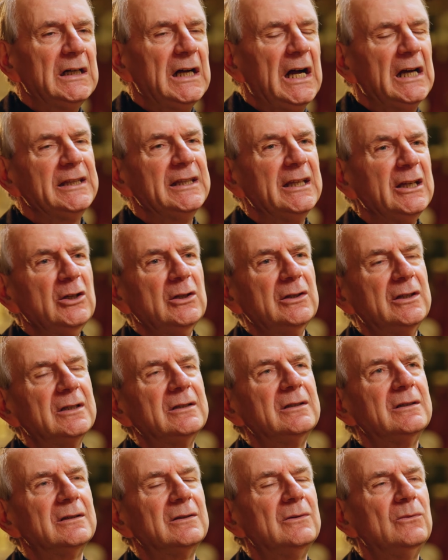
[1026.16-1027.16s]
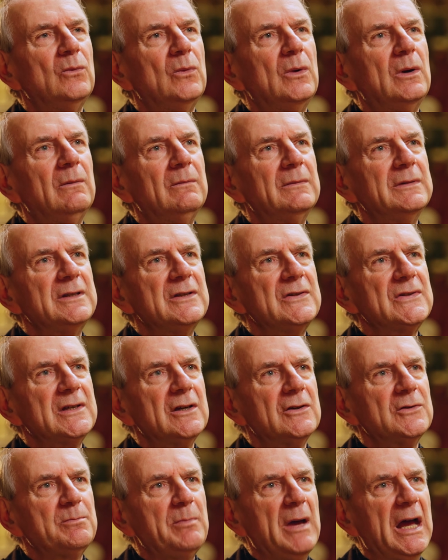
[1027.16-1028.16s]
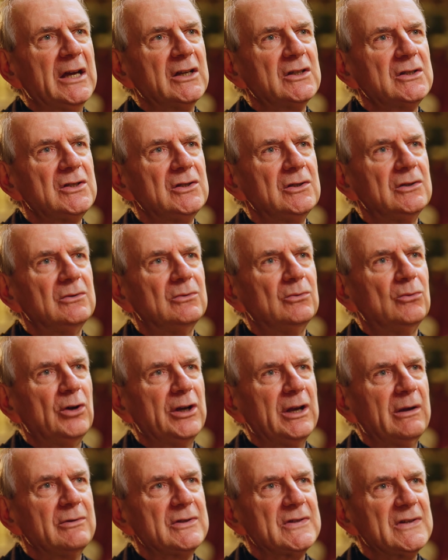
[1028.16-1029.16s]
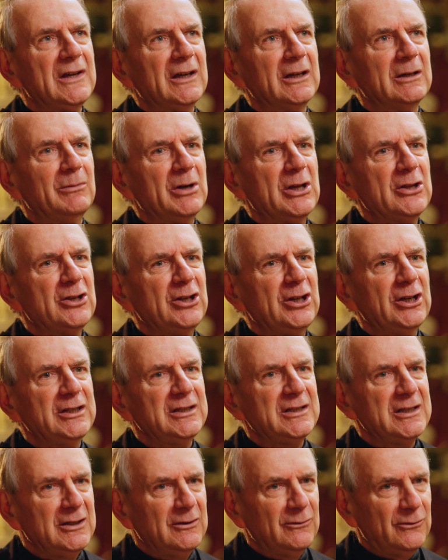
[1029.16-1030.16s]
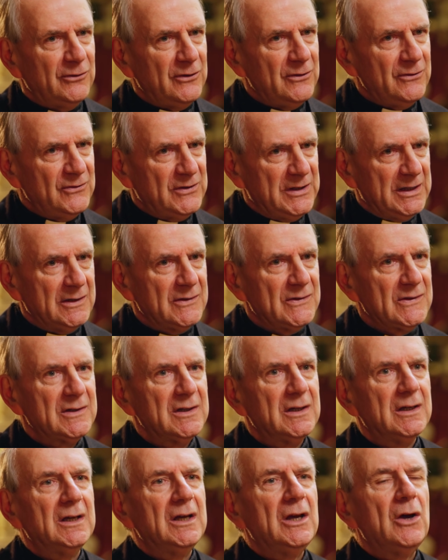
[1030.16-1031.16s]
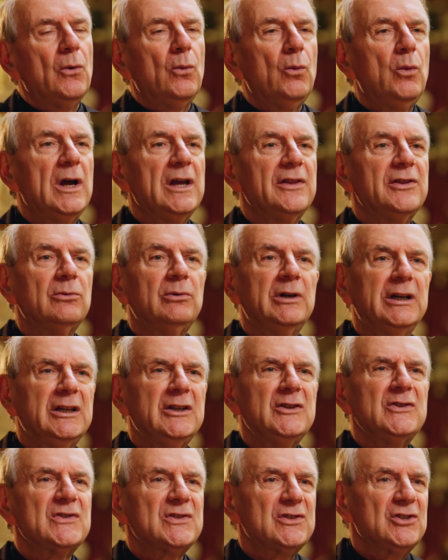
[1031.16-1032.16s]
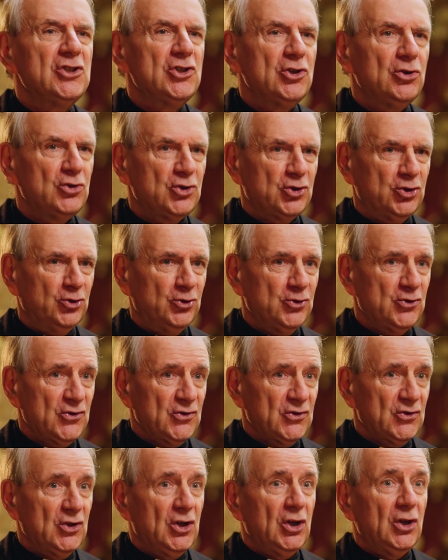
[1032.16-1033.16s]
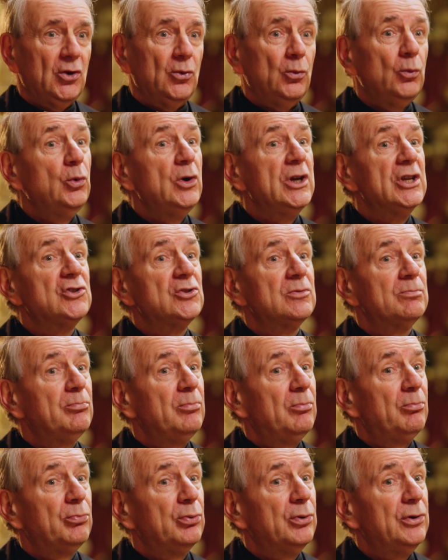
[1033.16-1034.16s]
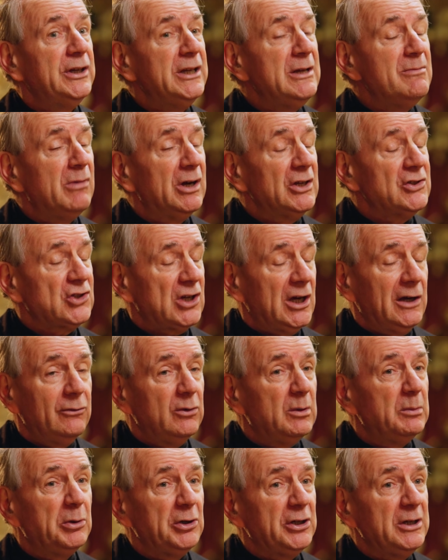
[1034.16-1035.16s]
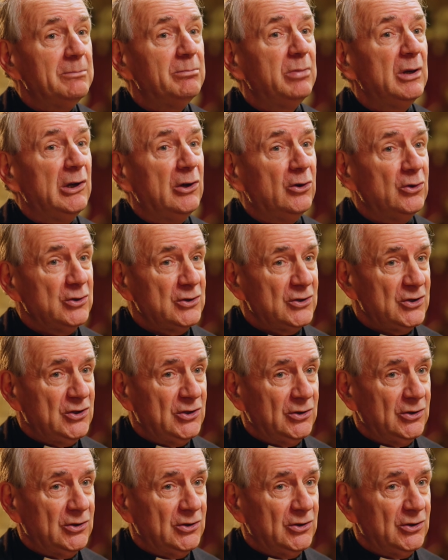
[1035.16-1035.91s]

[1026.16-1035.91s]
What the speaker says: I think that this goes back to what I was saying about the 1950s, where there were institutions which pretty much everybody belonged